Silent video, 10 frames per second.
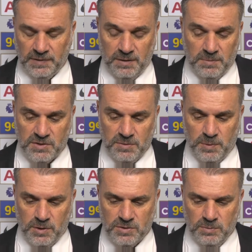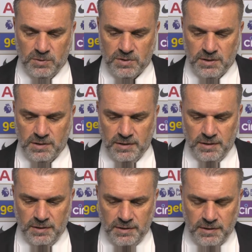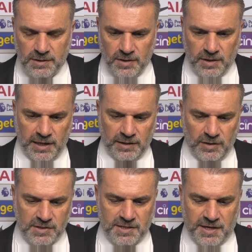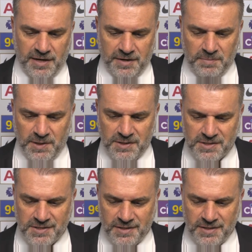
almost impossible to kind of analyse the game because,